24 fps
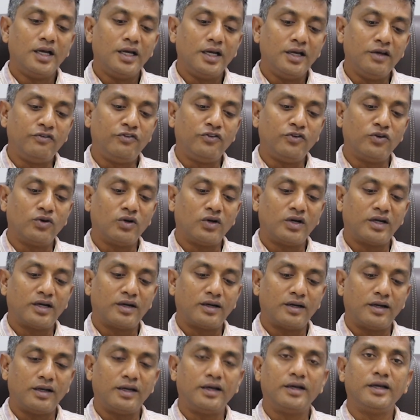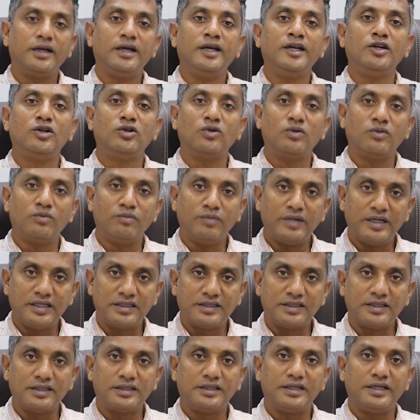If you are into
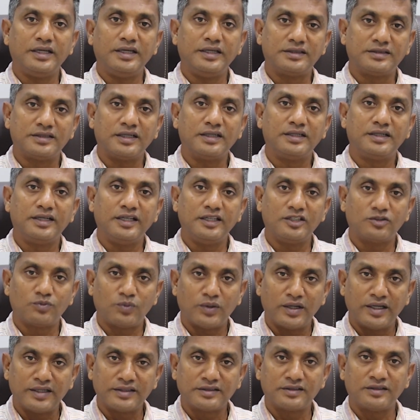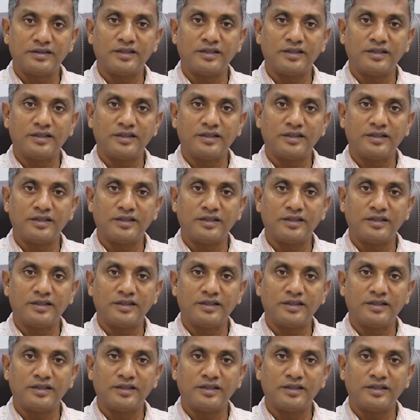mid 30s plus,